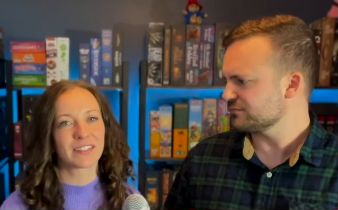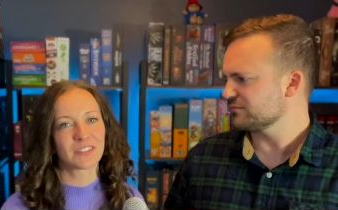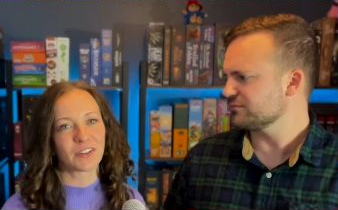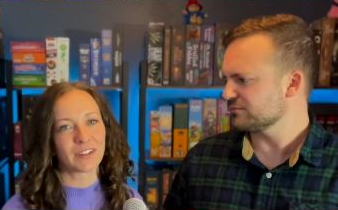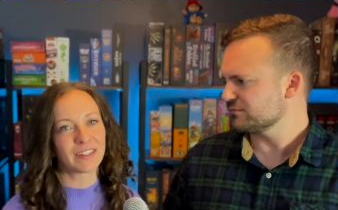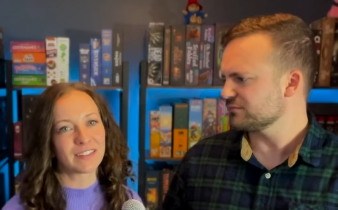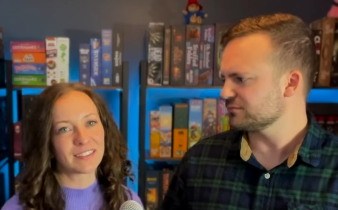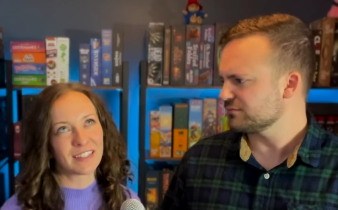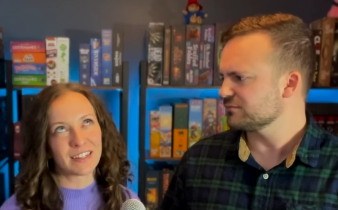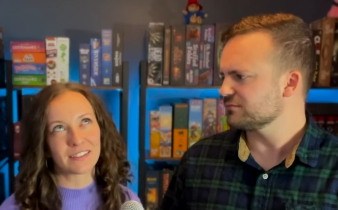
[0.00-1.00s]
Speaker 1: certain
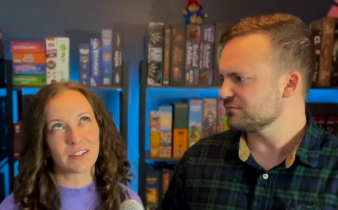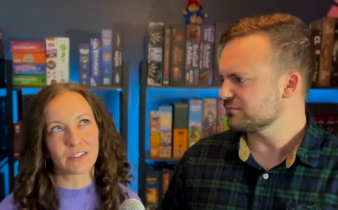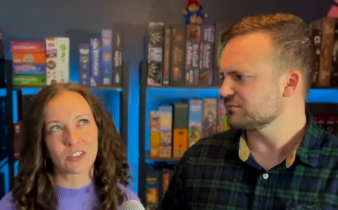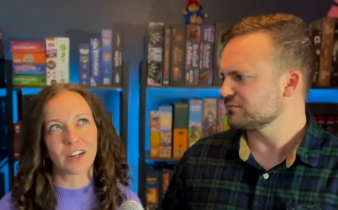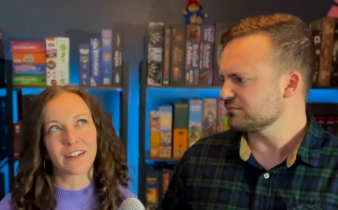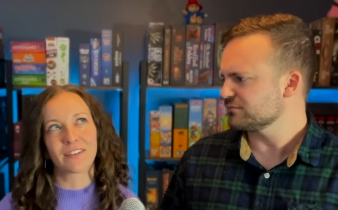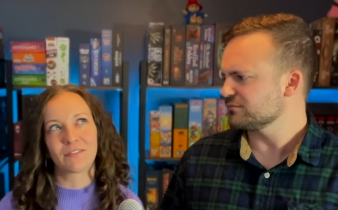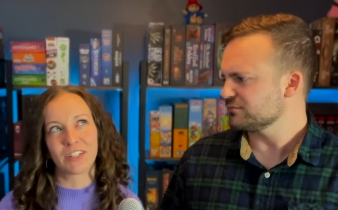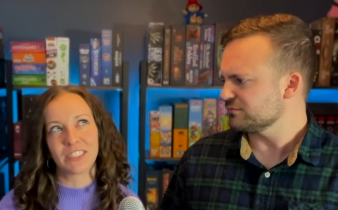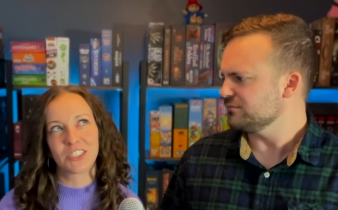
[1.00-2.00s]
cities that you're trying to
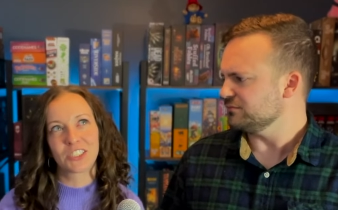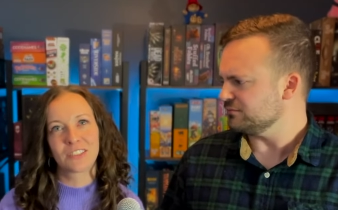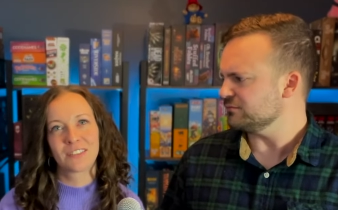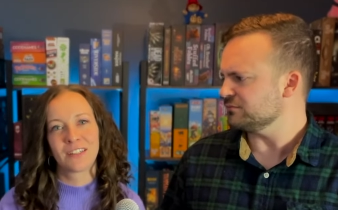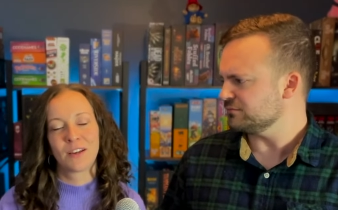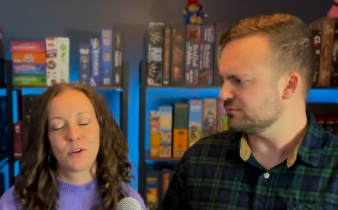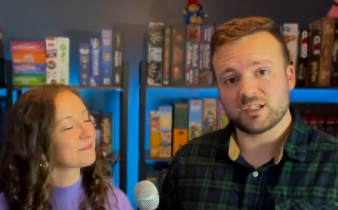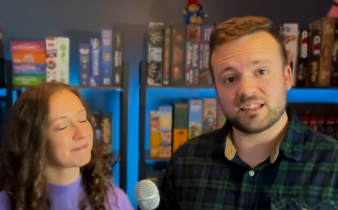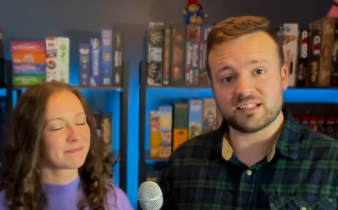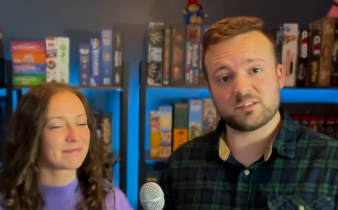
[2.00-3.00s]
reach.
Speaker 2: Mm.
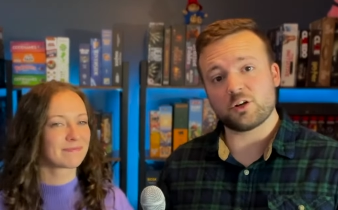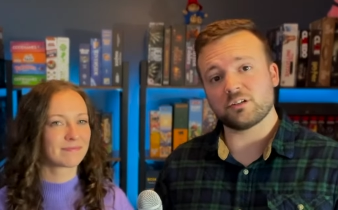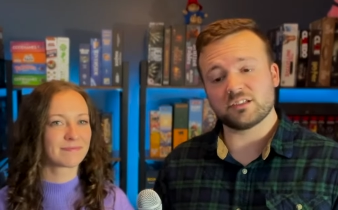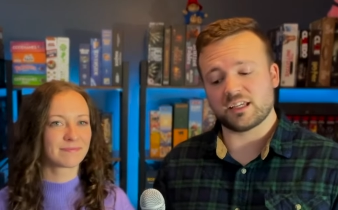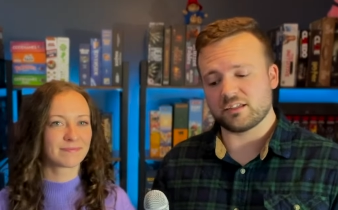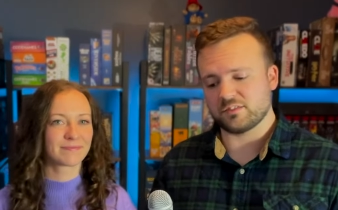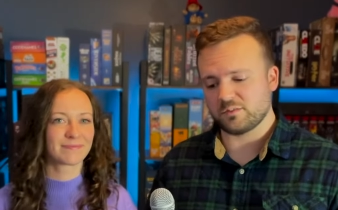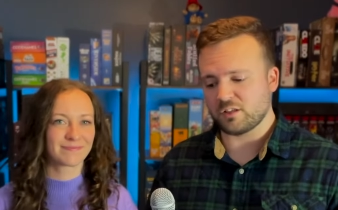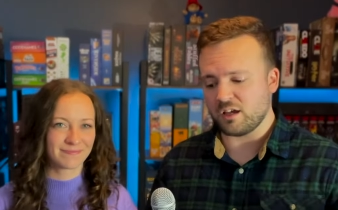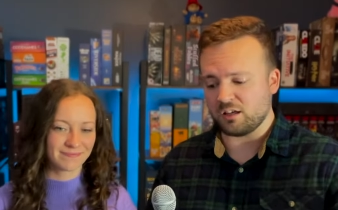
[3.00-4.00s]
And that's Garden
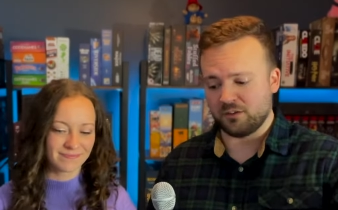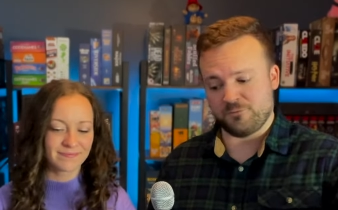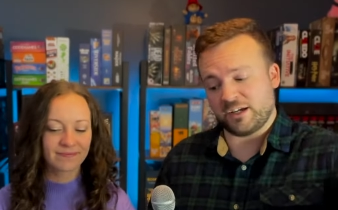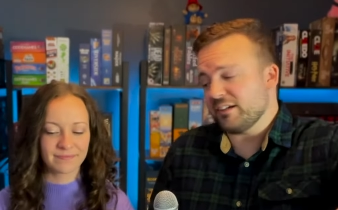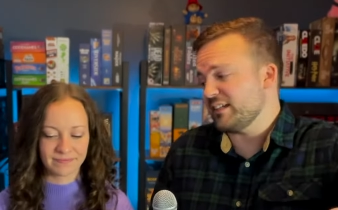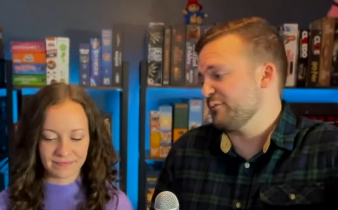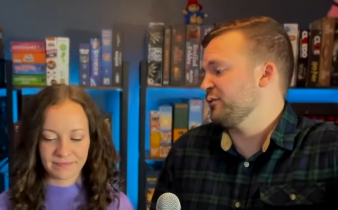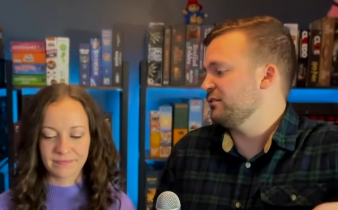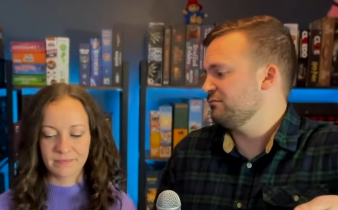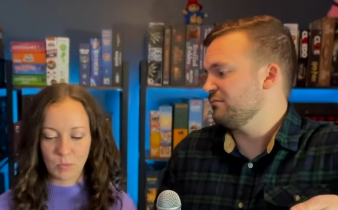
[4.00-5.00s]
Guest, uh, very
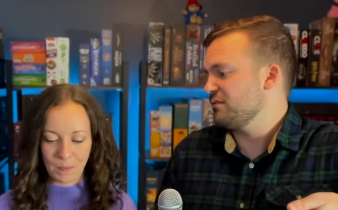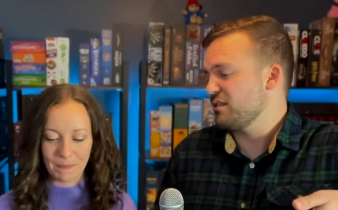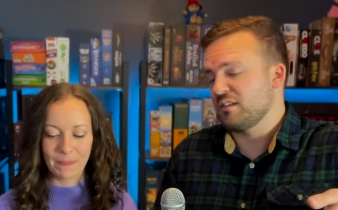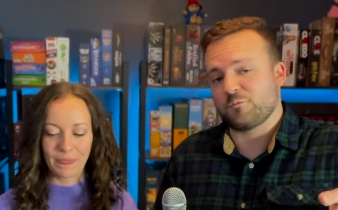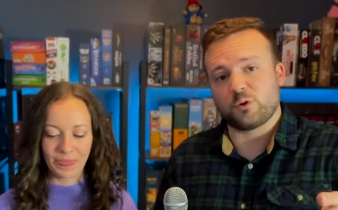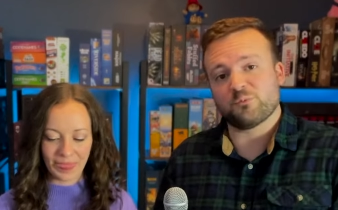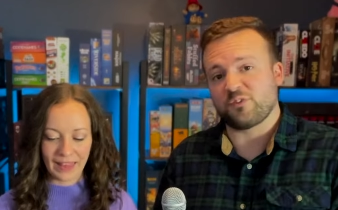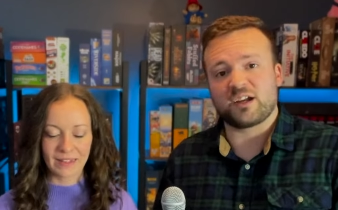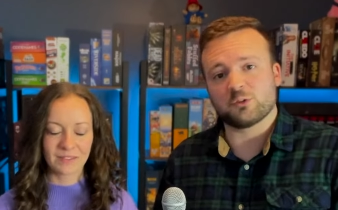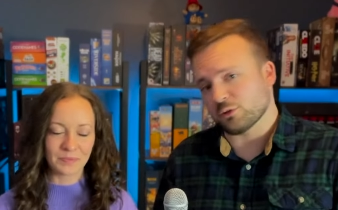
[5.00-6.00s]
different from
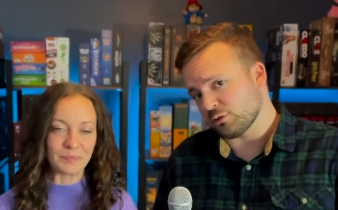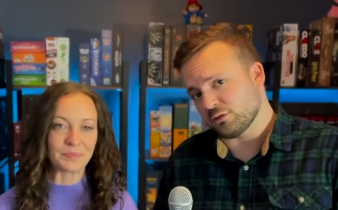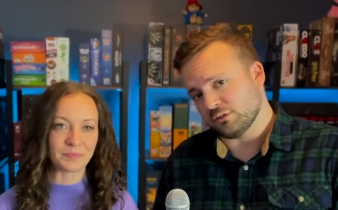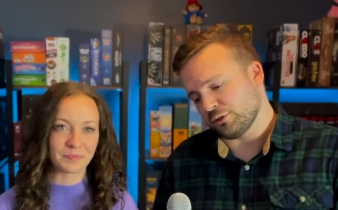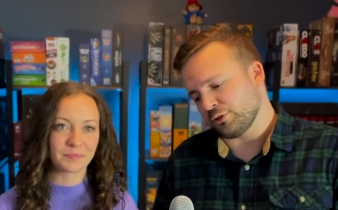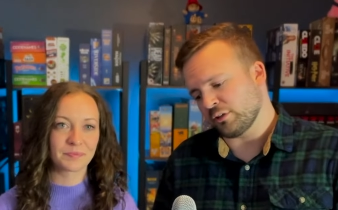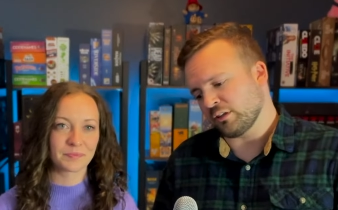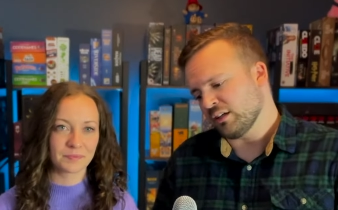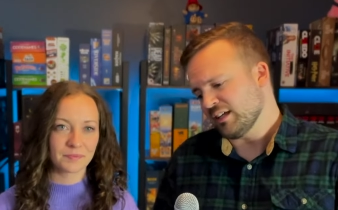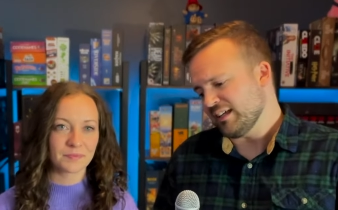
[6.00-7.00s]
Final Girl
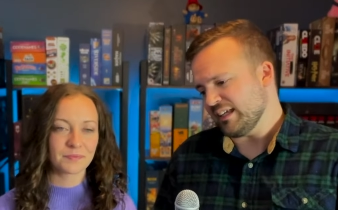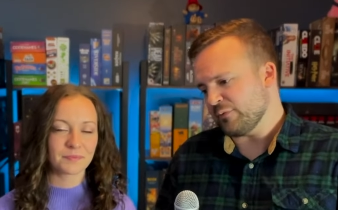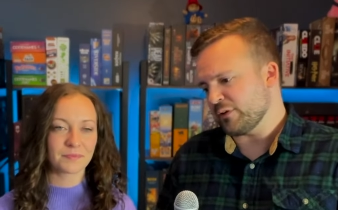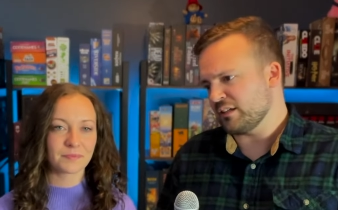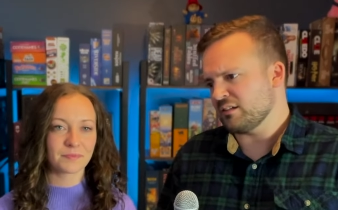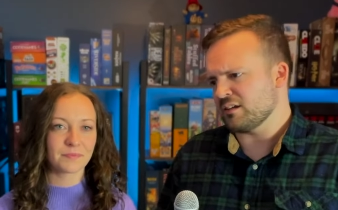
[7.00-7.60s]
or even